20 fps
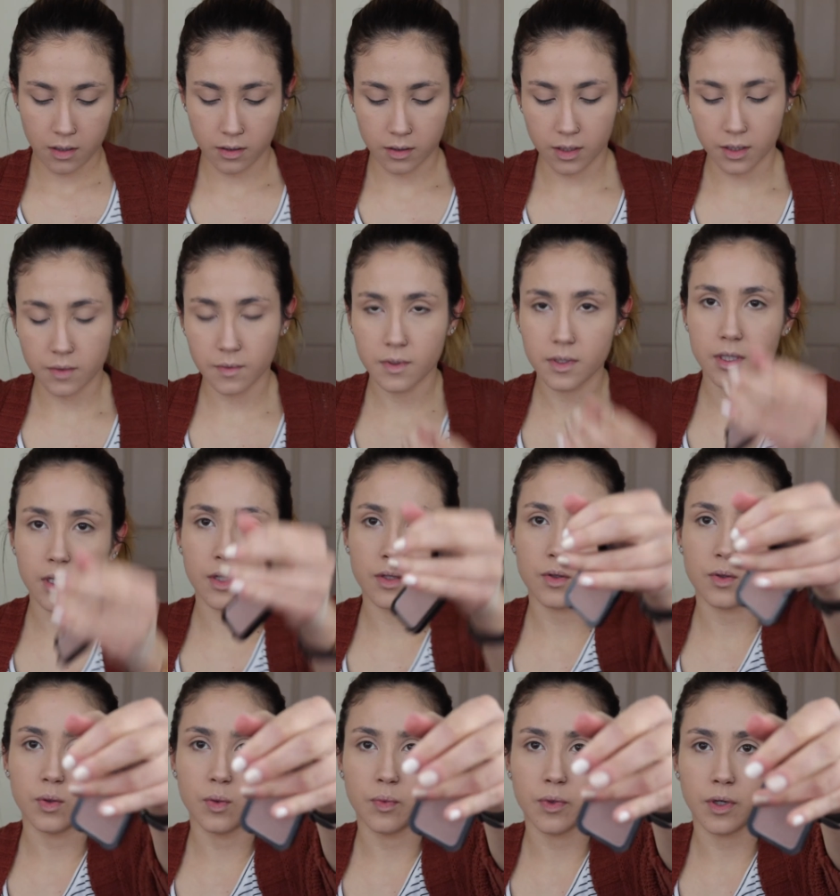This one's like
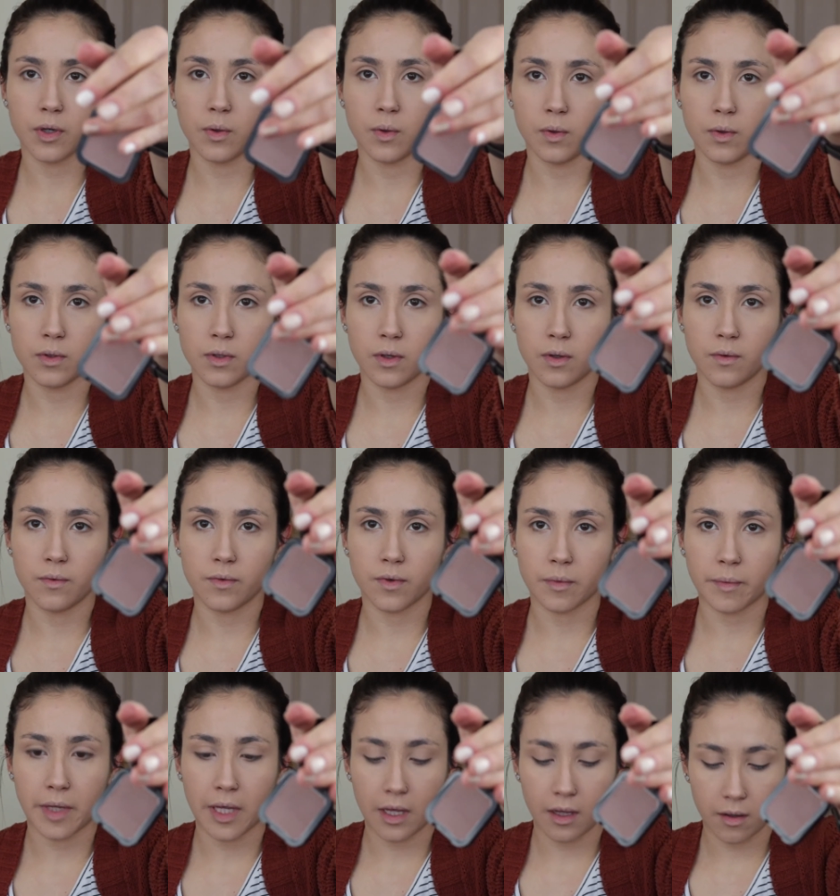super cool tone for
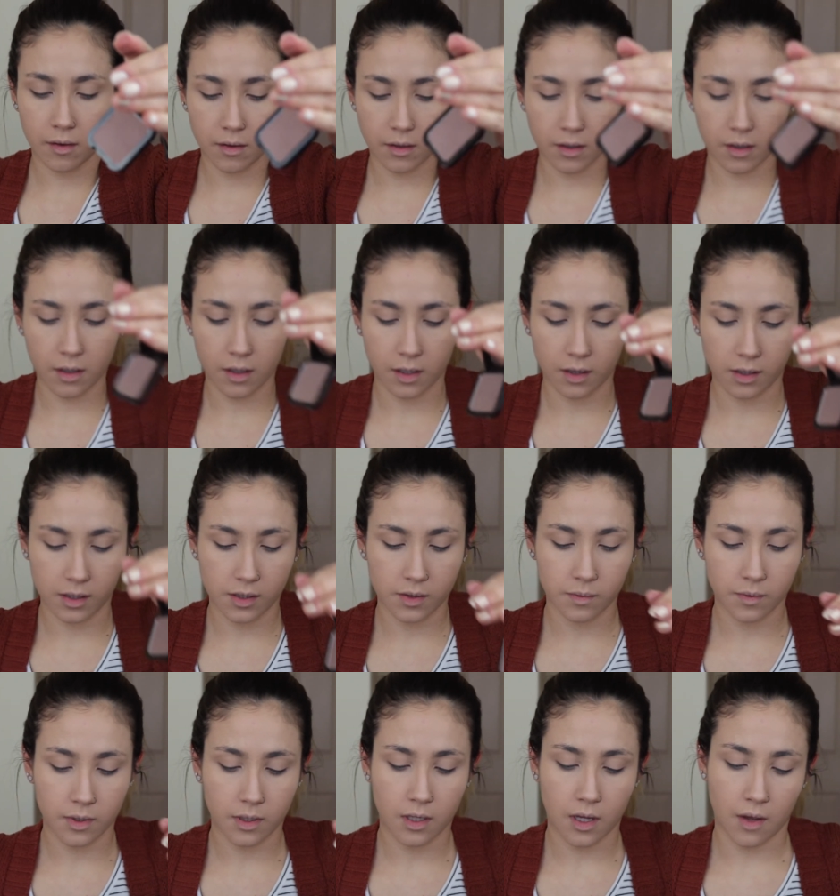me. And this
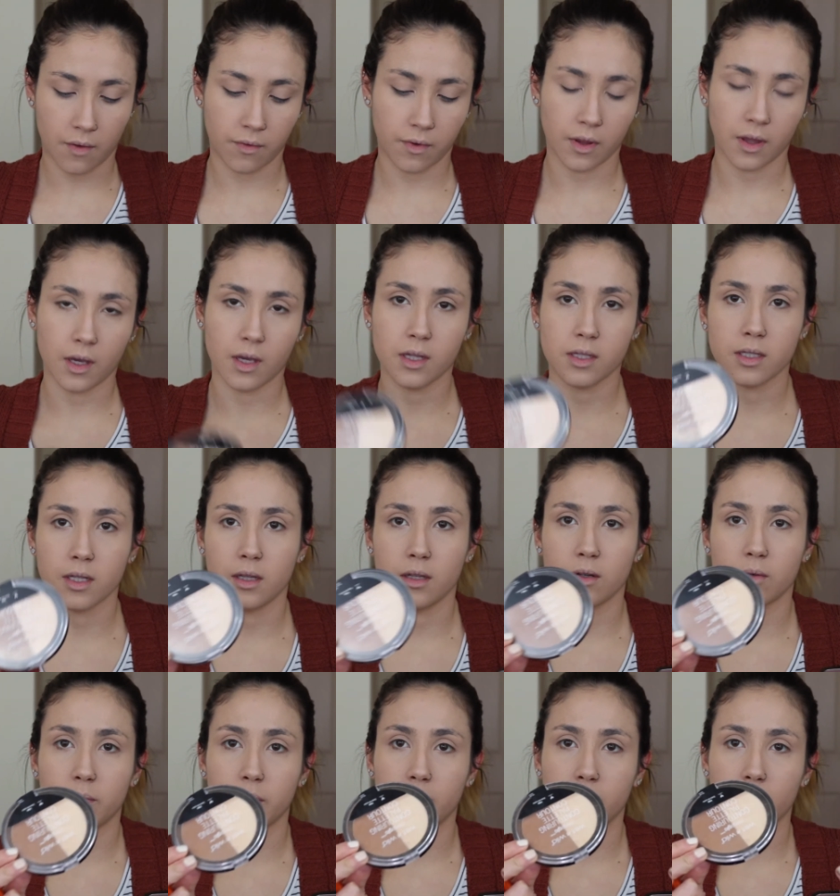one, I feel like it's a
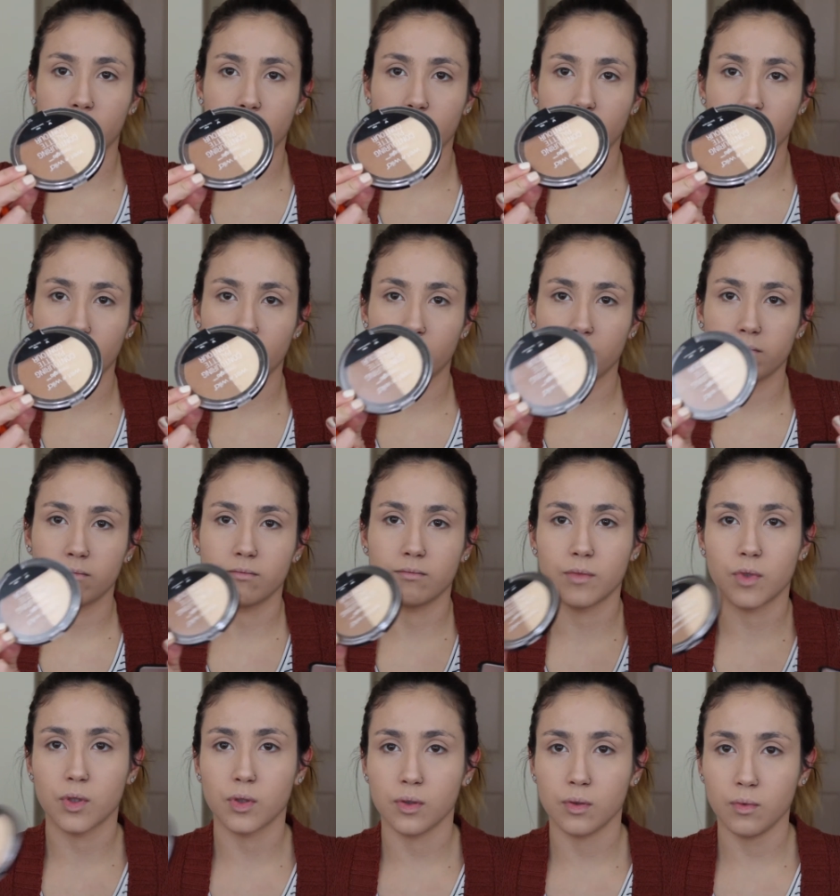little bit
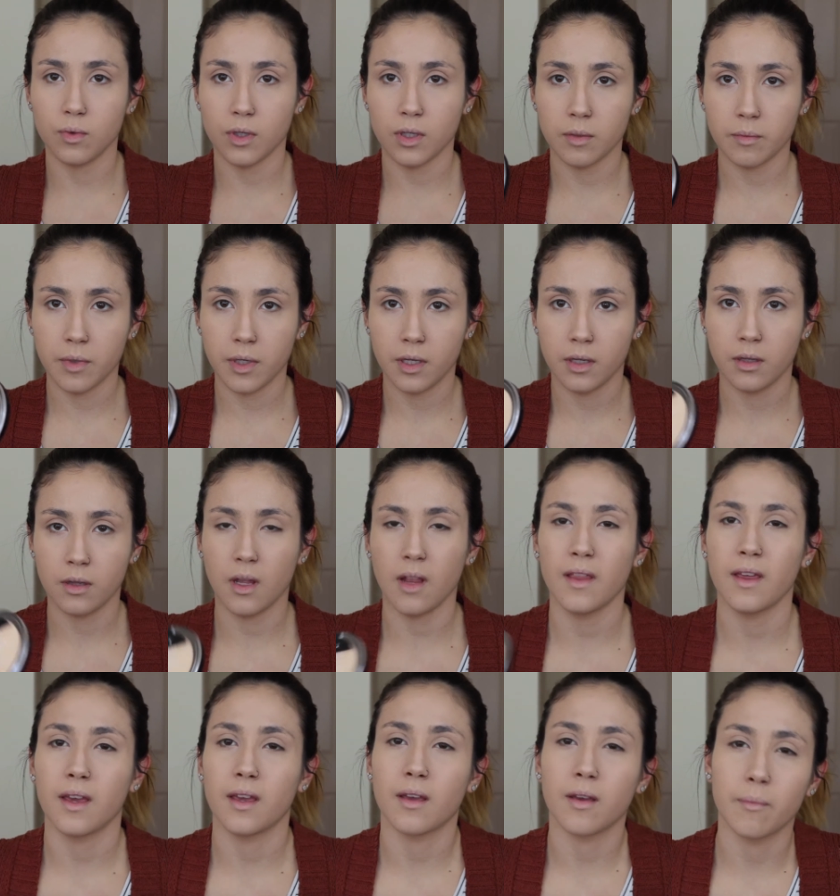too warm. Not
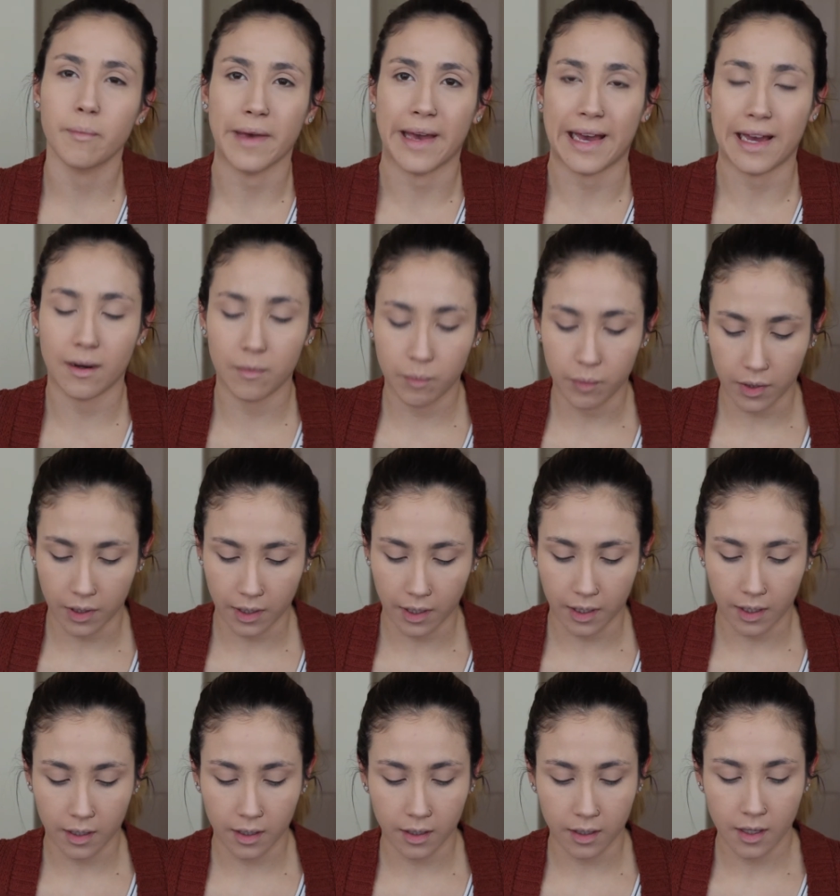like bad, but
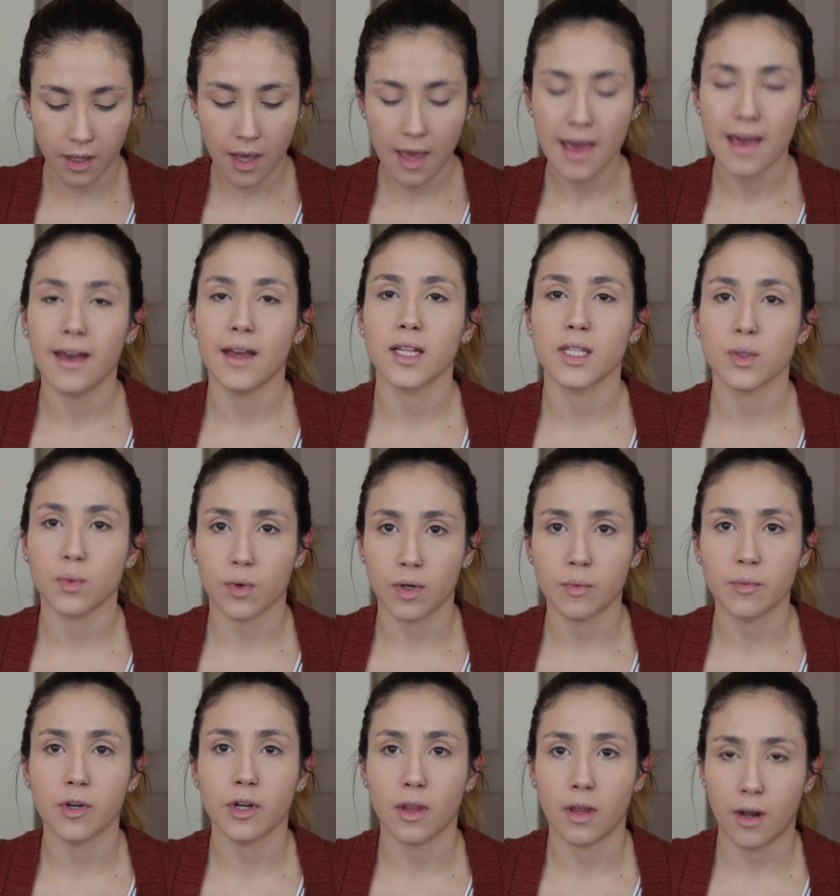like it's
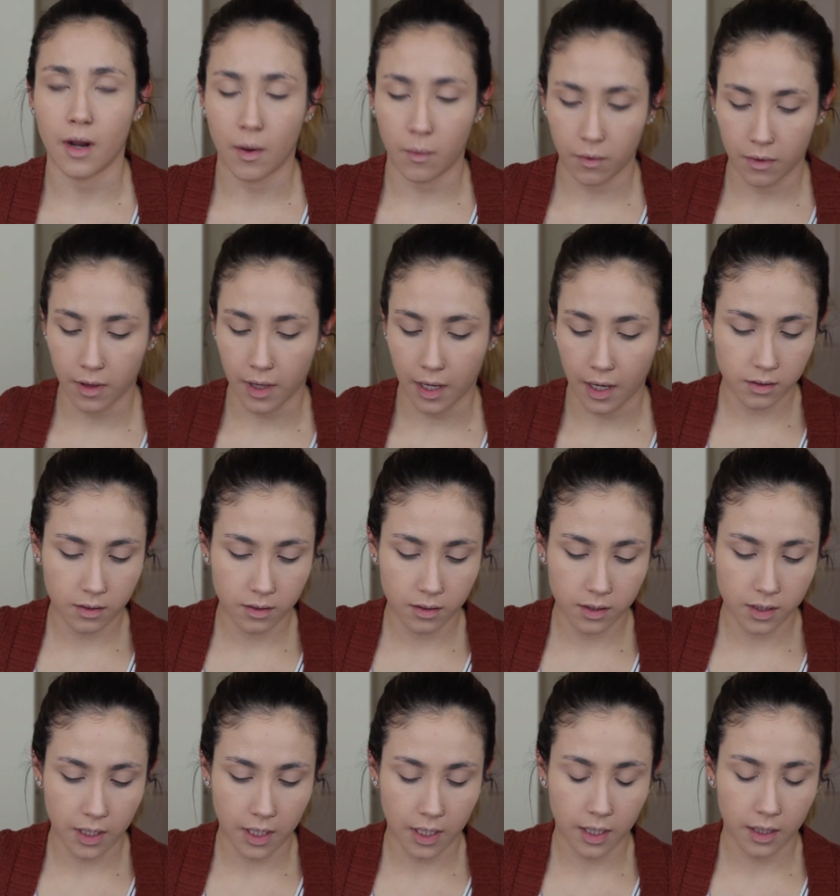warmer than I would like.
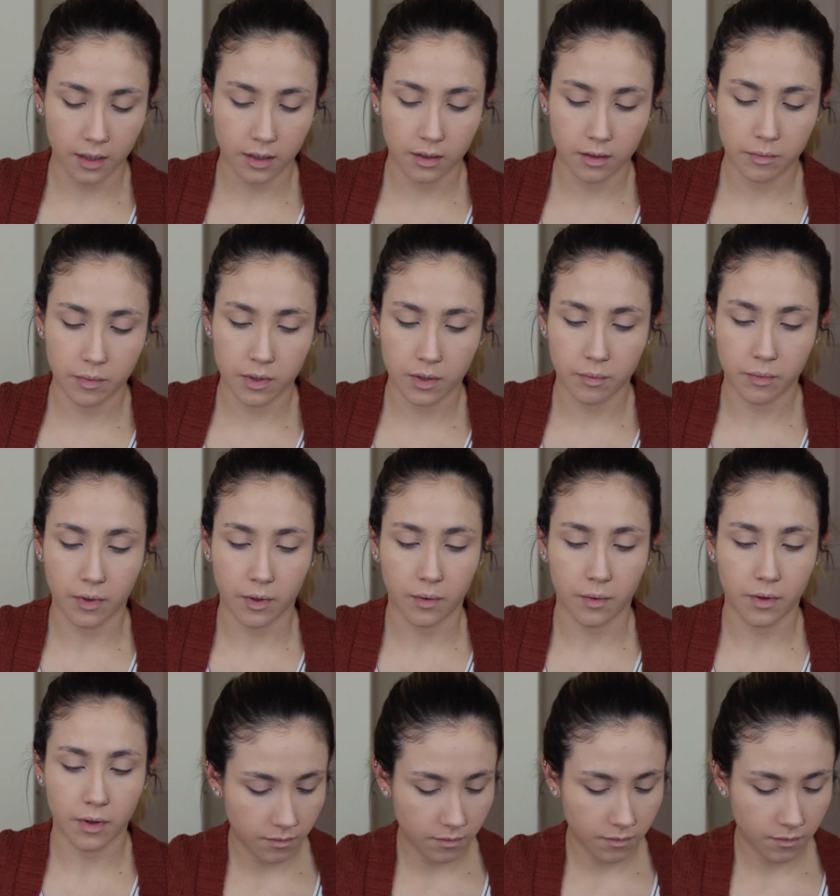Take a little bit of
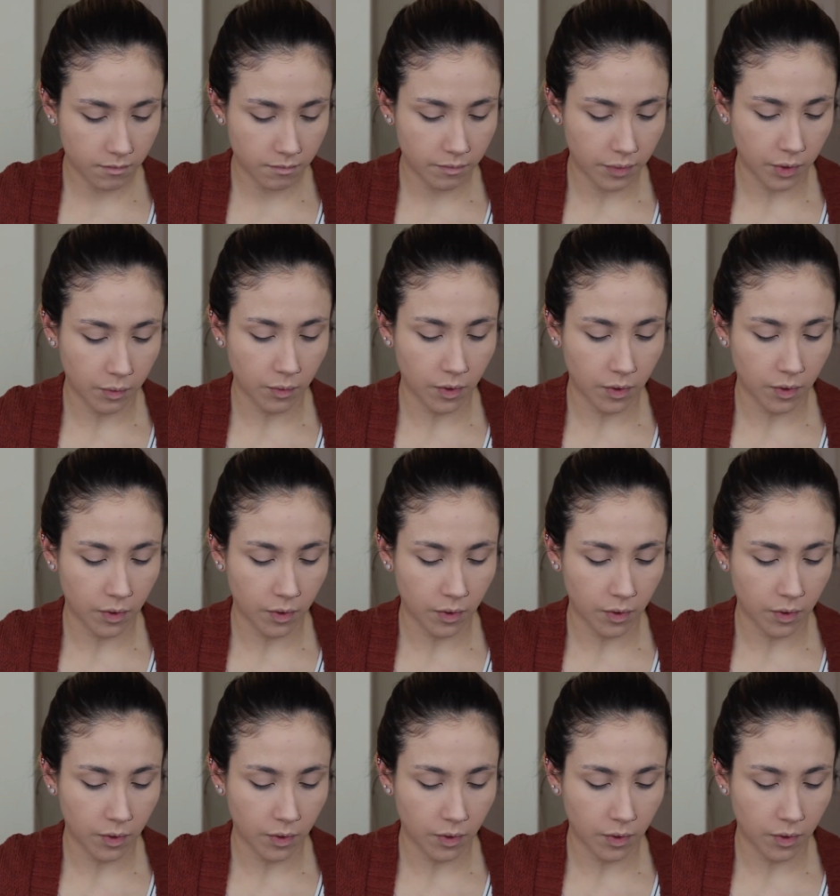both, but